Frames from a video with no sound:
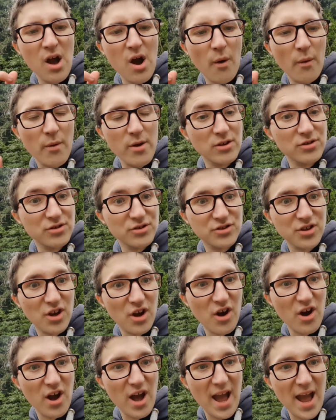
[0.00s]
We also
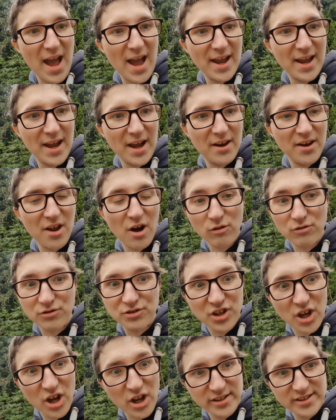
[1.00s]
saw an old
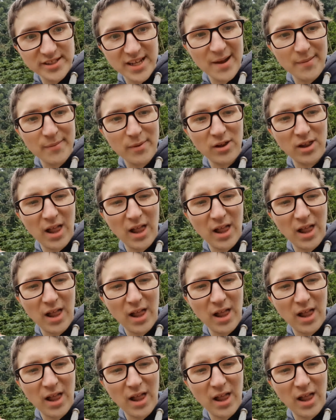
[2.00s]
turntable